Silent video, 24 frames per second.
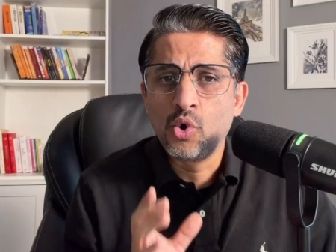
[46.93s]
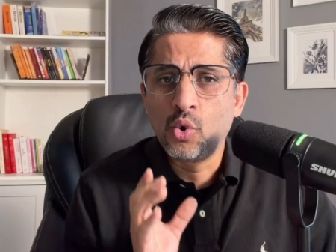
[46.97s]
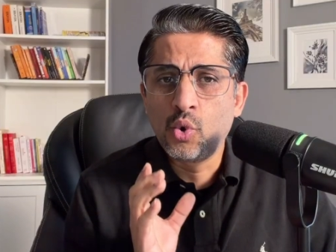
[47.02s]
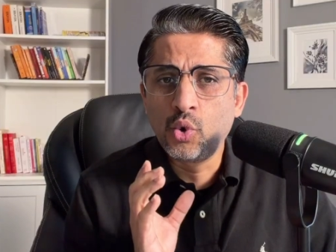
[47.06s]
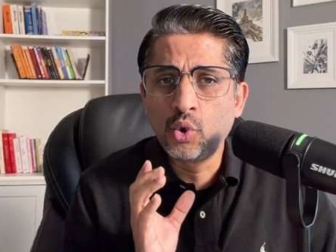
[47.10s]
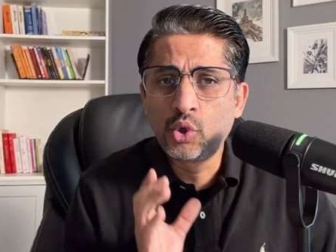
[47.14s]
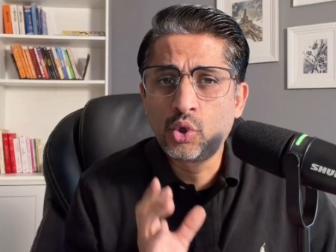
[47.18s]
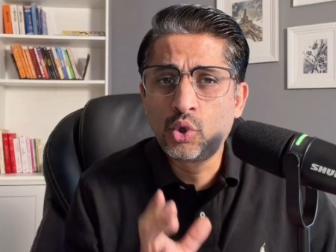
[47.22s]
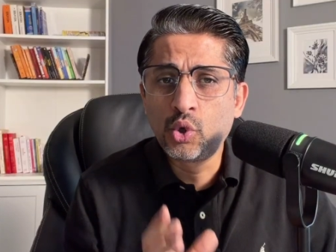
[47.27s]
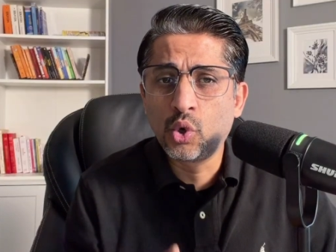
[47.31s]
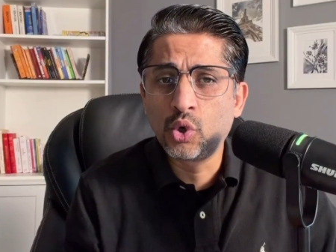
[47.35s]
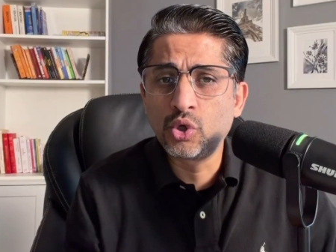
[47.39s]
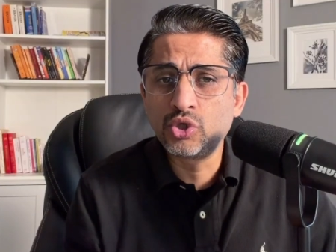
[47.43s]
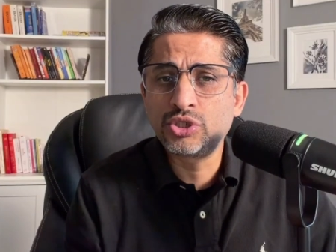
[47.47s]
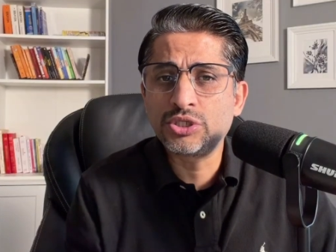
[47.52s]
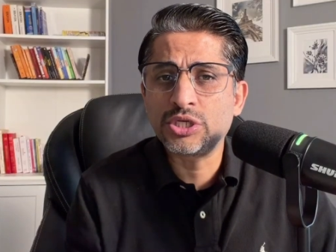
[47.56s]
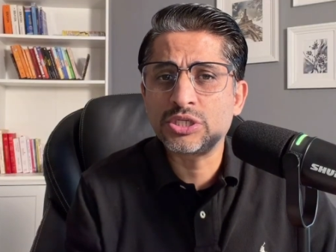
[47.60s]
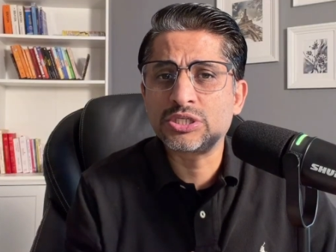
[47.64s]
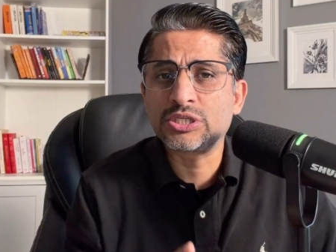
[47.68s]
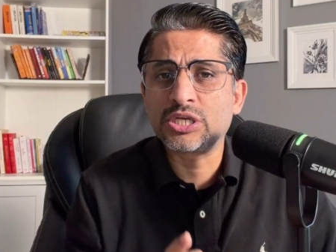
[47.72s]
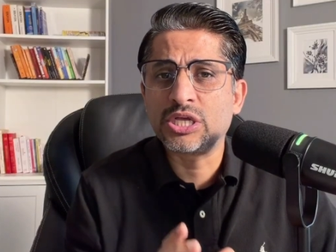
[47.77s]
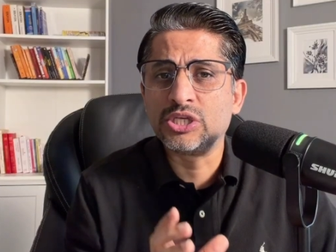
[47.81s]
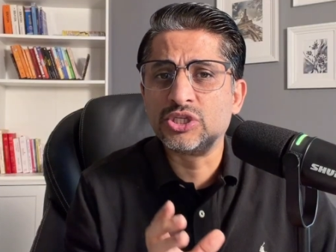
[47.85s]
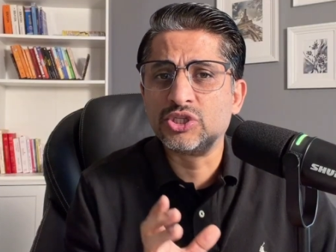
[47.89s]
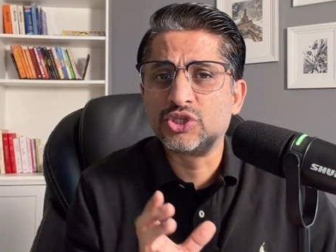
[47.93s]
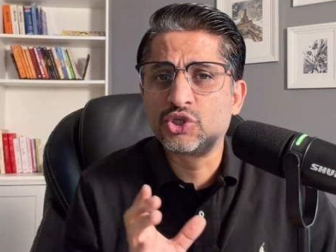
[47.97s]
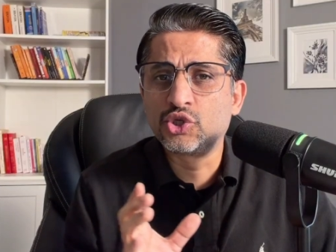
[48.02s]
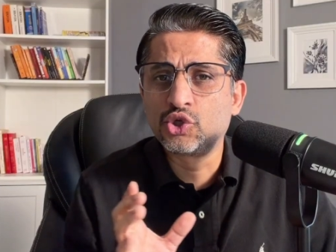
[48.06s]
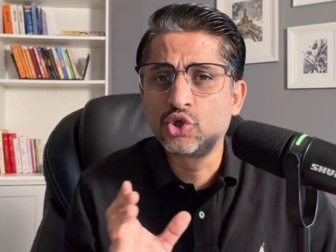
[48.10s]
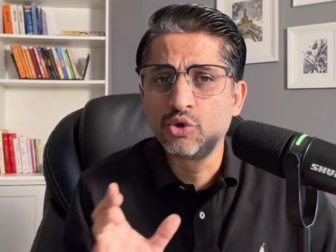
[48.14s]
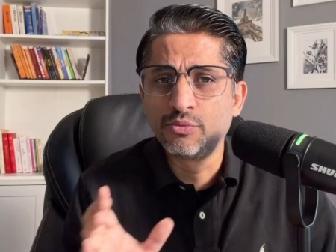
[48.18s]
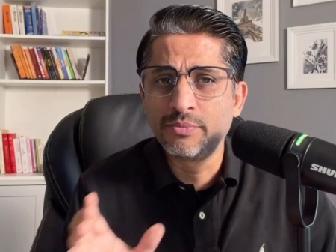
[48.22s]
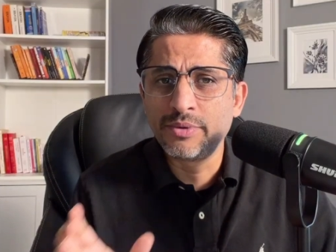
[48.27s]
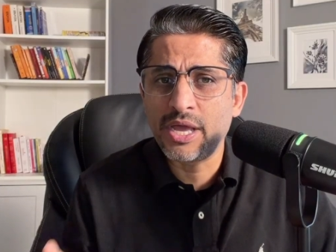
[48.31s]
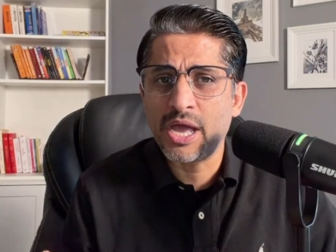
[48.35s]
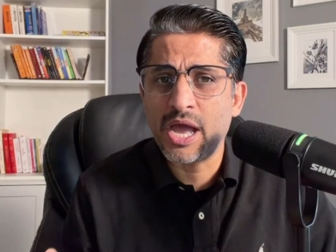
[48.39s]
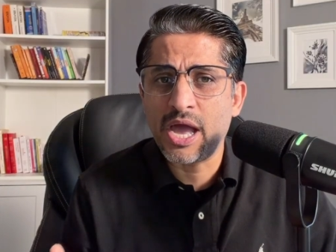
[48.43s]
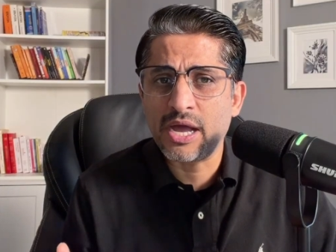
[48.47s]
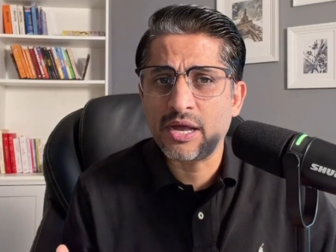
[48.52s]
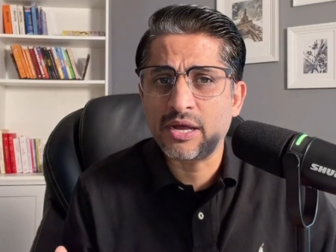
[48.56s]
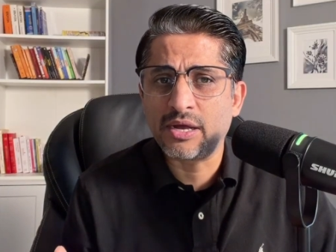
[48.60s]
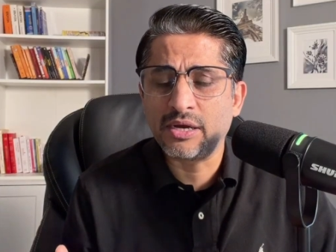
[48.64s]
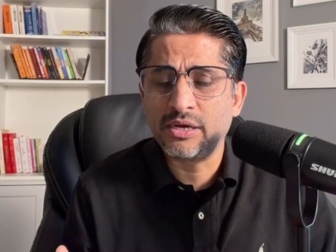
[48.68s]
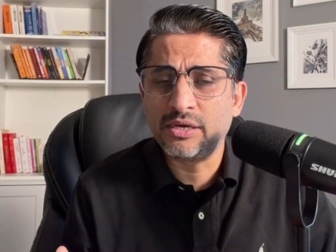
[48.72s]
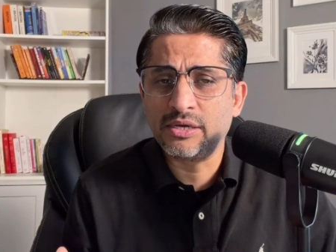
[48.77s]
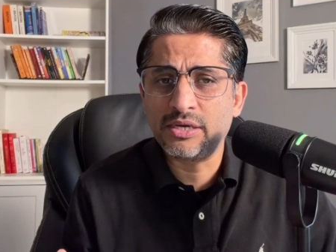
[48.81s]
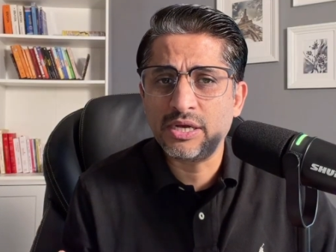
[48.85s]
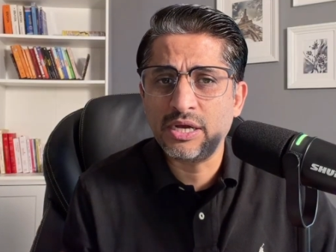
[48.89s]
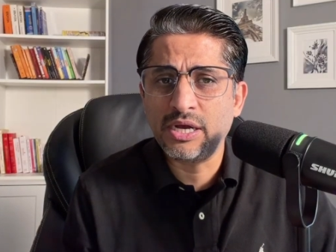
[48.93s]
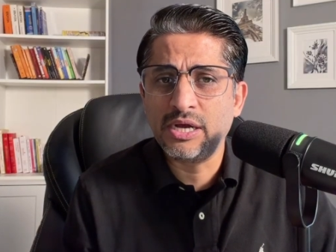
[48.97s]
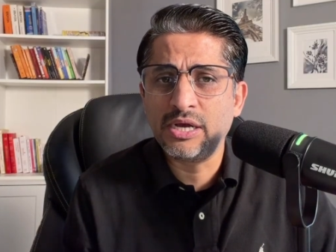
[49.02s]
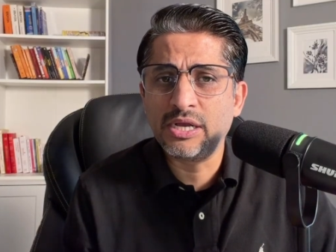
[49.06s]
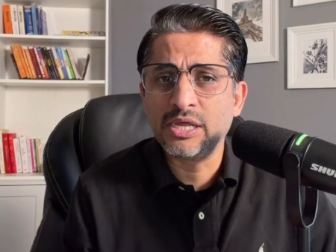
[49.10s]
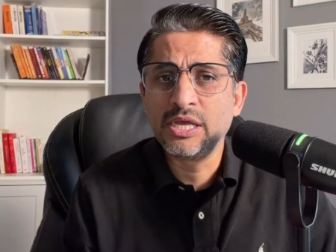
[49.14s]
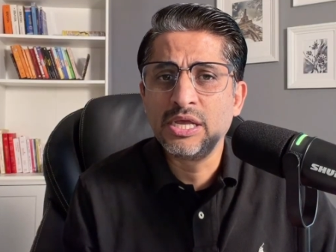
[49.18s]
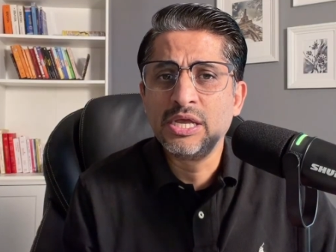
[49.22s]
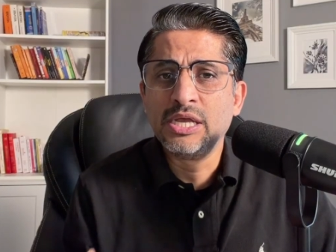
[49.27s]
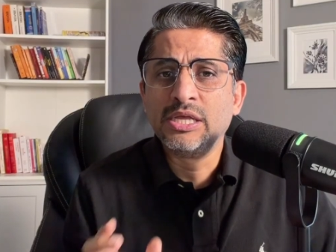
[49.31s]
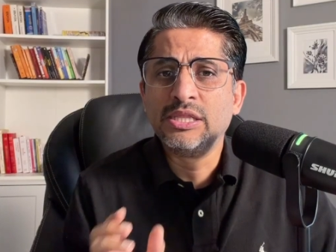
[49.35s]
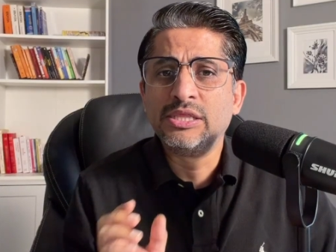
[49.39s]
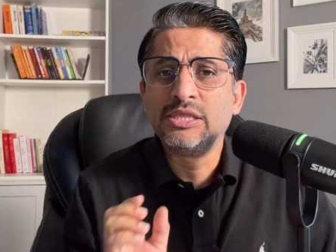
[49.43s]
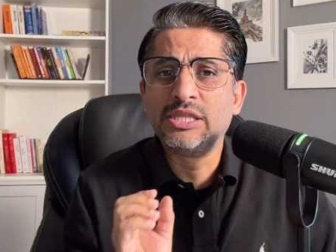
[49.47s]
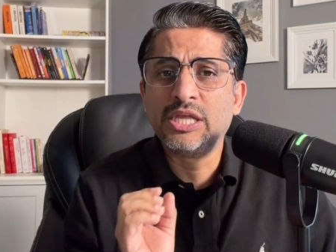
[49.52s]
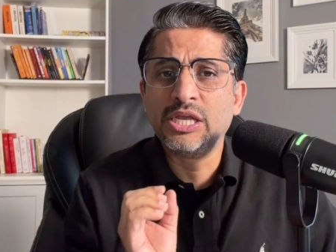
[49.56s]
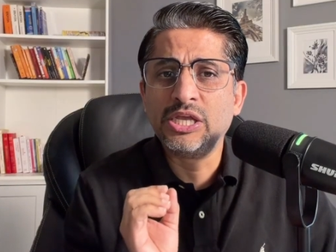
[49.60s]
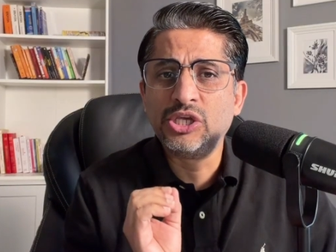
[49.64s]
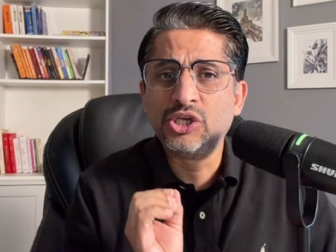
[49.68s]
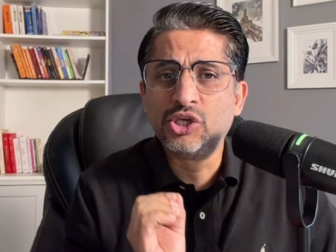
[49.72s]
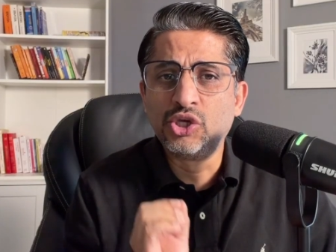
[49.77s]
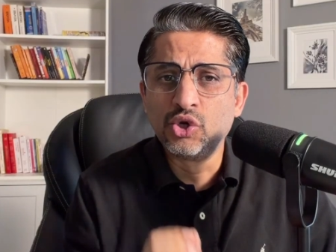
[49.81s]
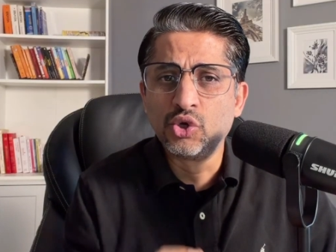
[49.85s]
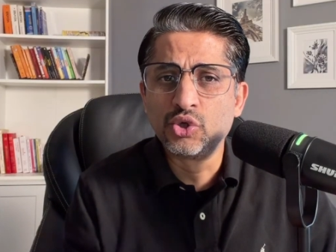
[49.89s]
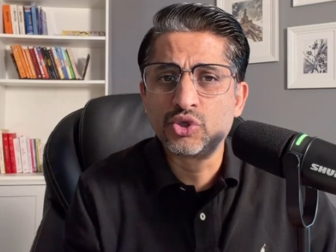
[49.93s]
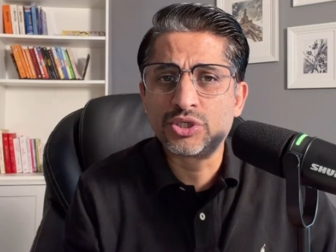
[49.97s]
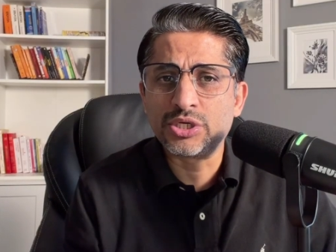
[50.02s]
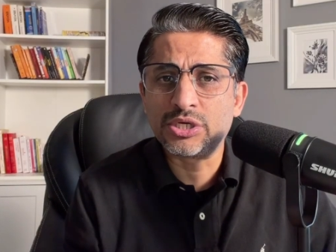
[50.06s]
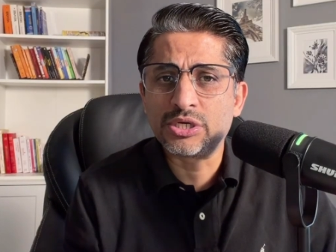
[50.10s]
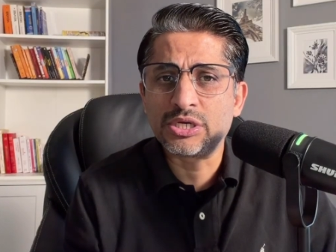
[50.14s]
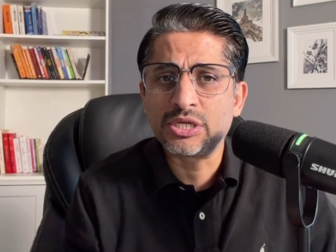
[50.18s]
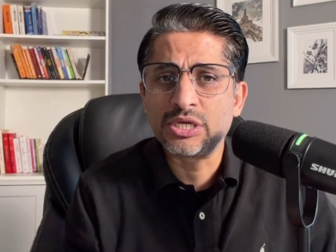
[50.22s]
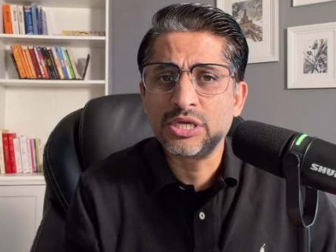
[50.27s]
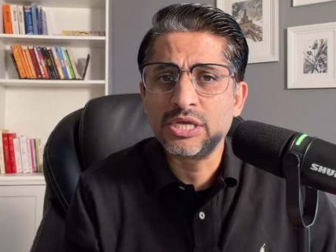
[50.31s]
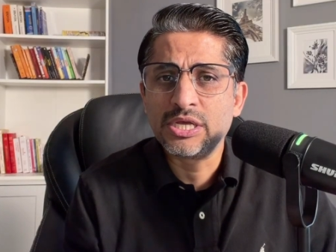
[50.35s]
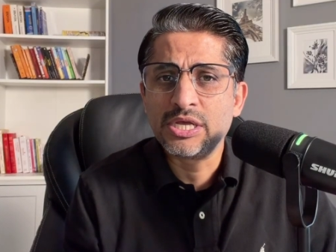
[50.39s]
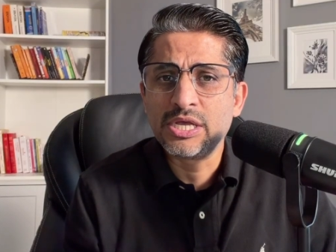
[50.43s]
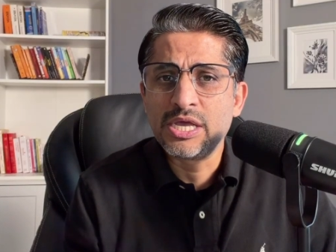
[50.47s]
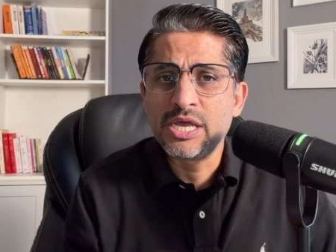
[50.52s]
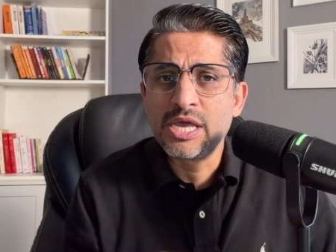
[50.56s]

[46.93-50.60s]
who don't just consume AI content, they use it.